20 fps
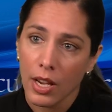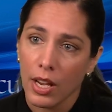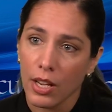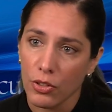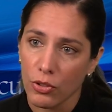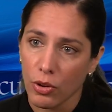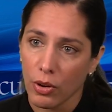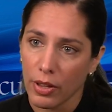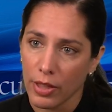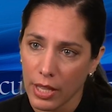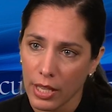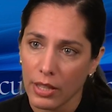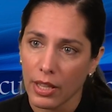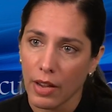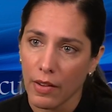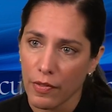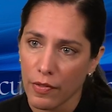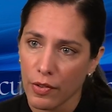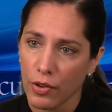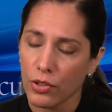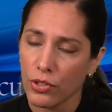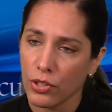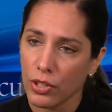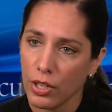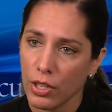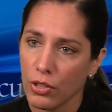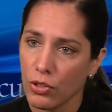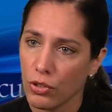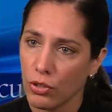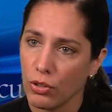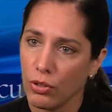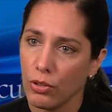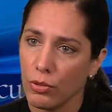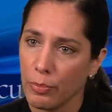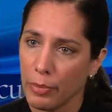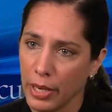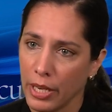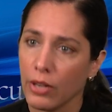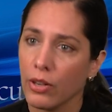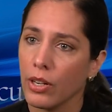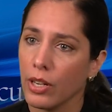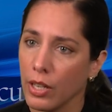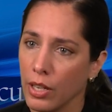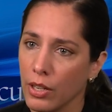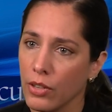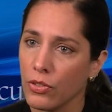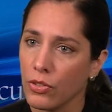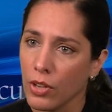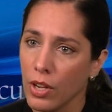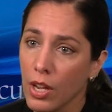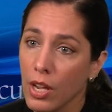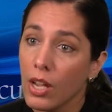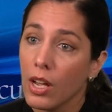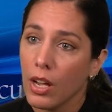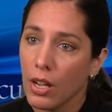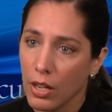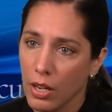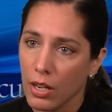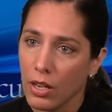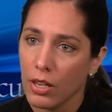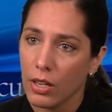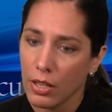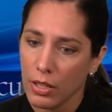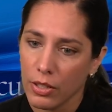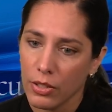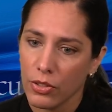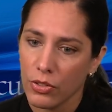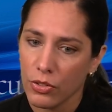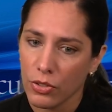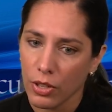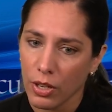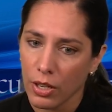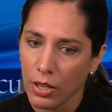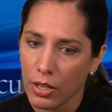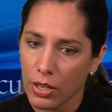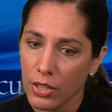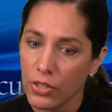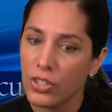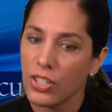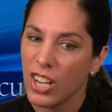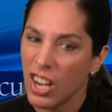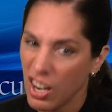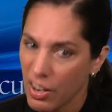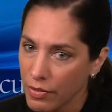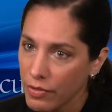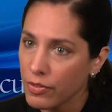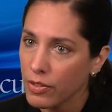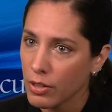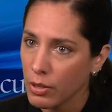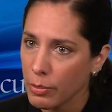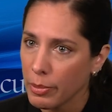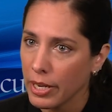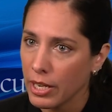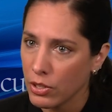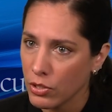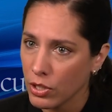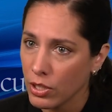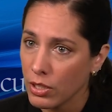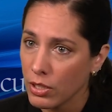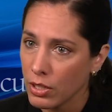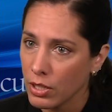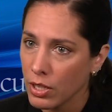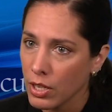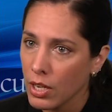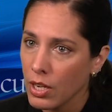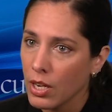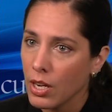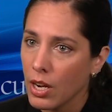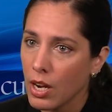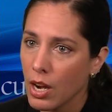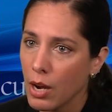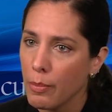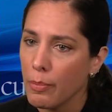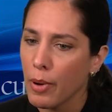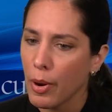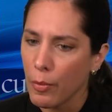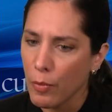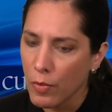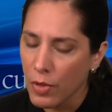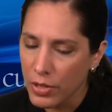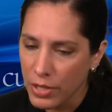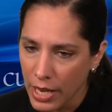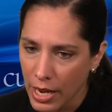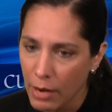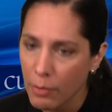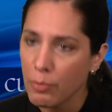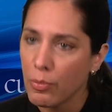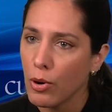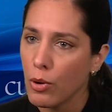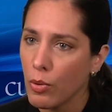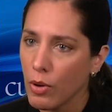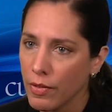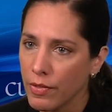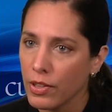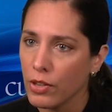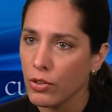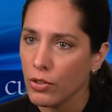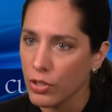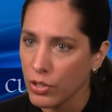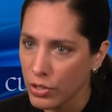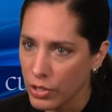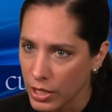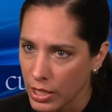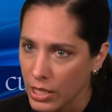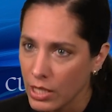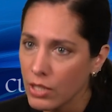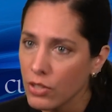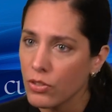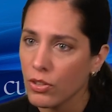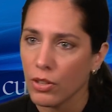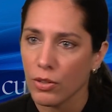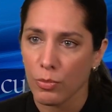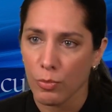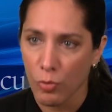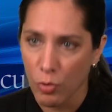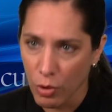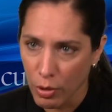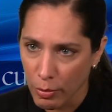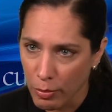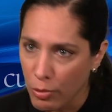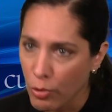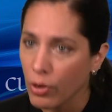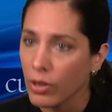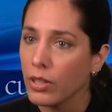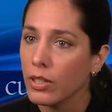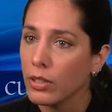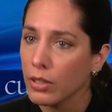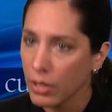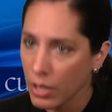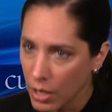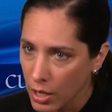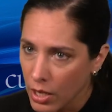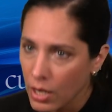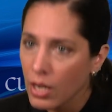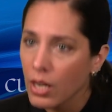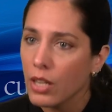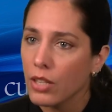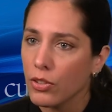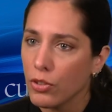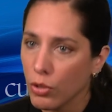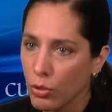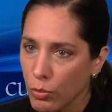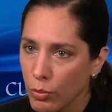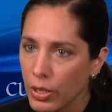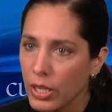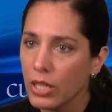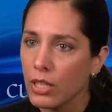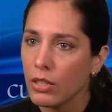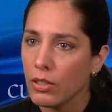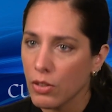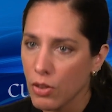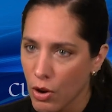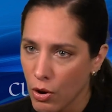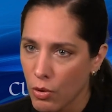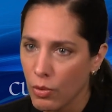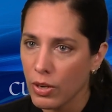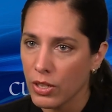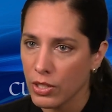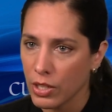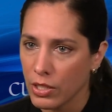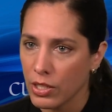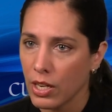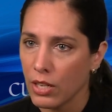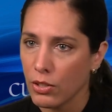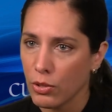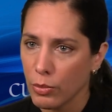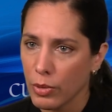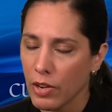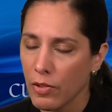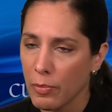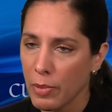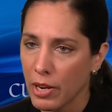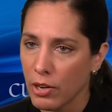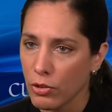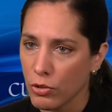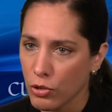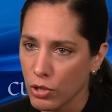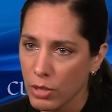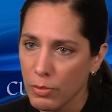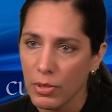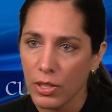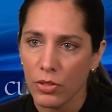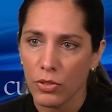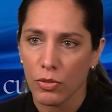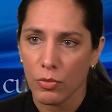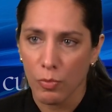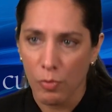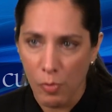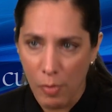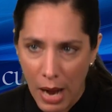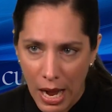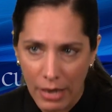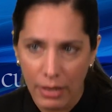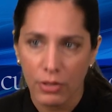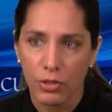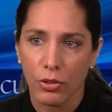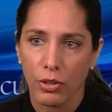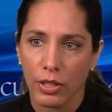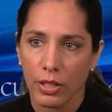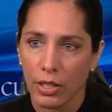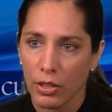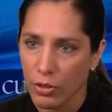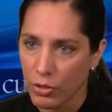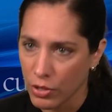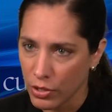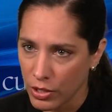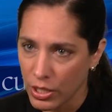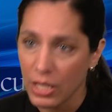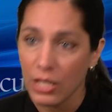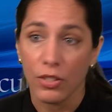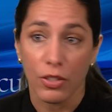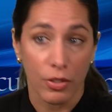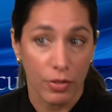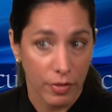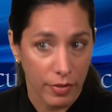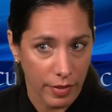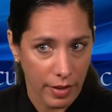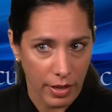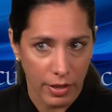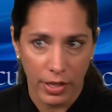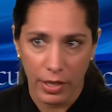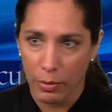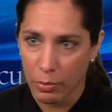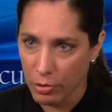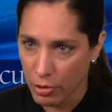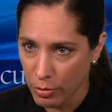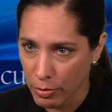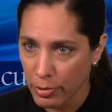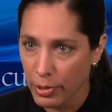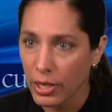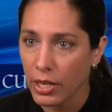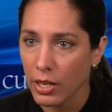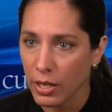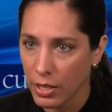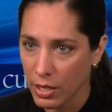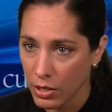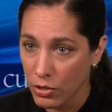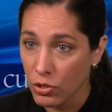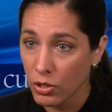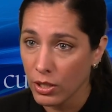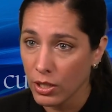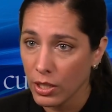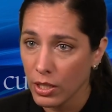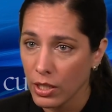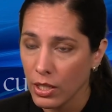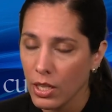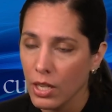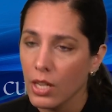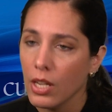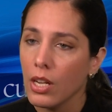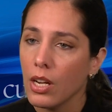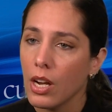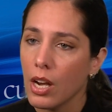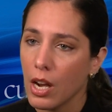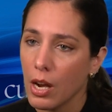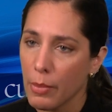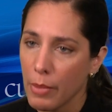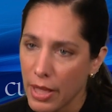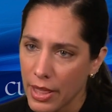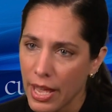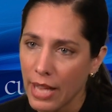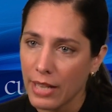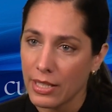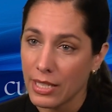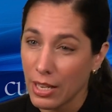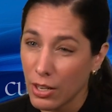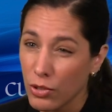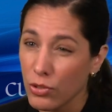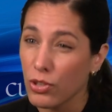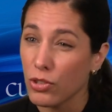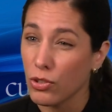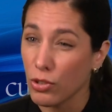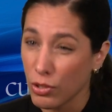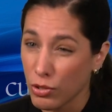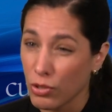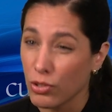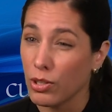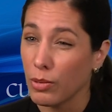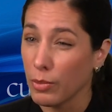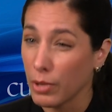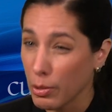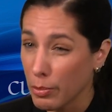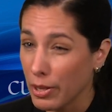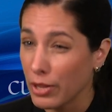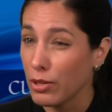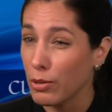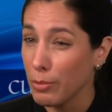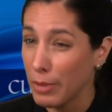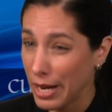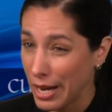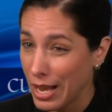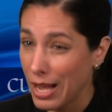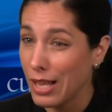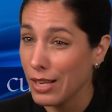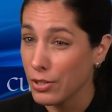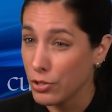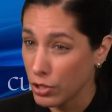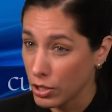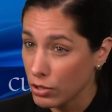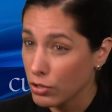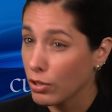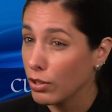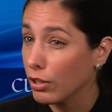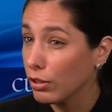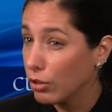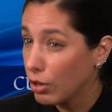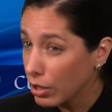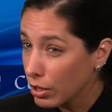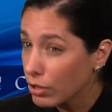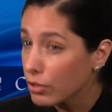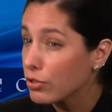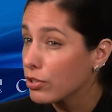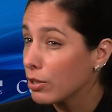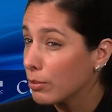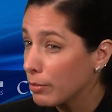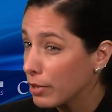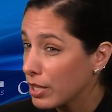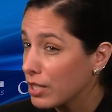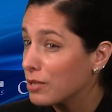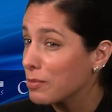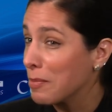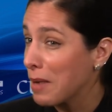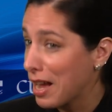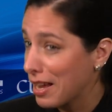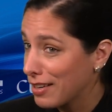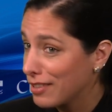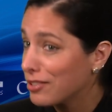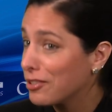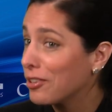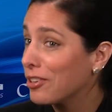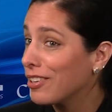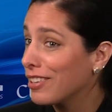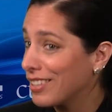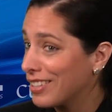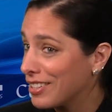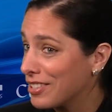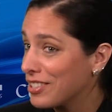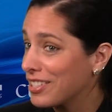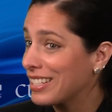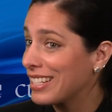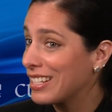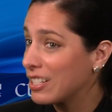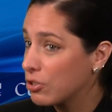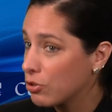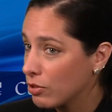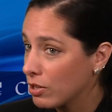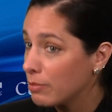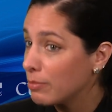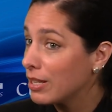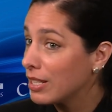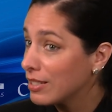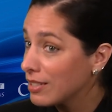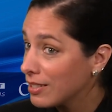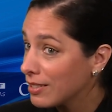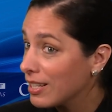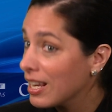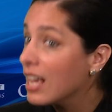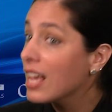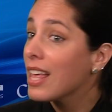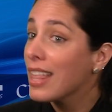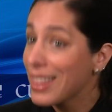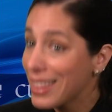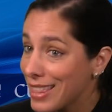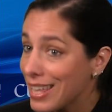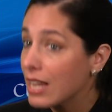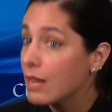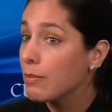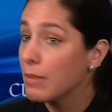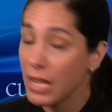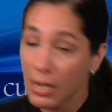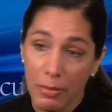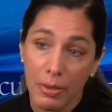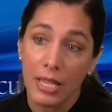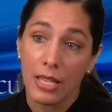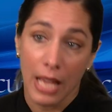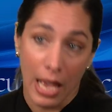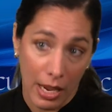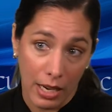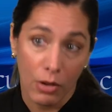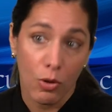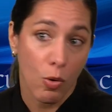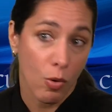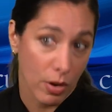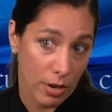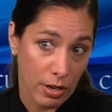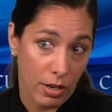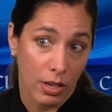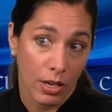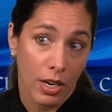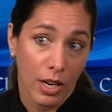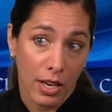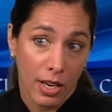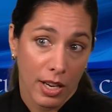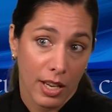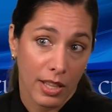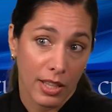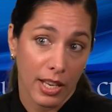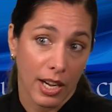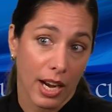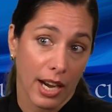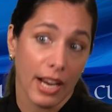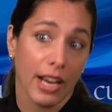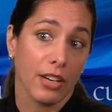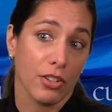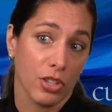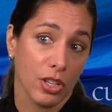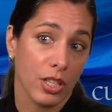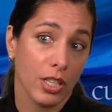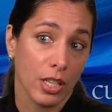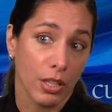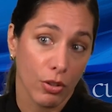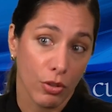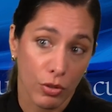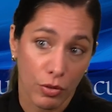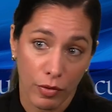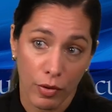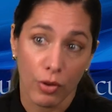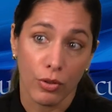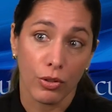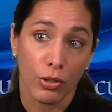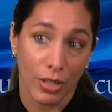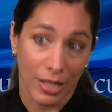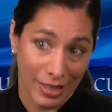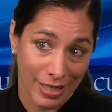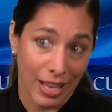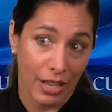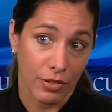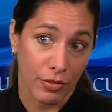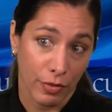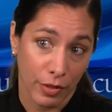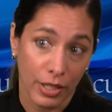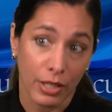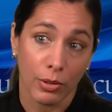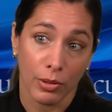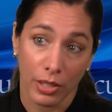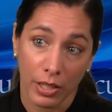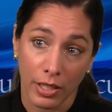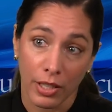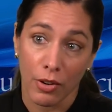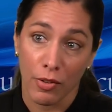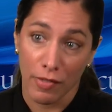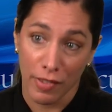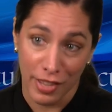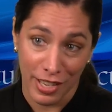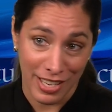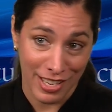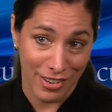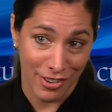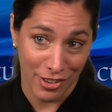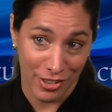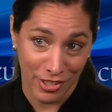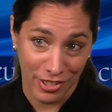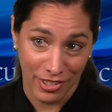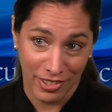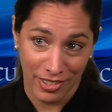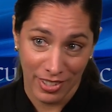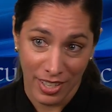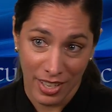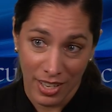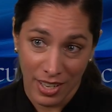And so I think that first initial period is, uh, is, uh, is tough for a patient, um, but tempo of their disease is more important. Until we know, as I said, until we have better treatments, monitoring their disease is very appropriate initially. Um, and that tells us also something about their biology. So the longer somebody's monitored and doesn't need treatment, they may be that quarter. And then I actually see those folks less frequently over the years.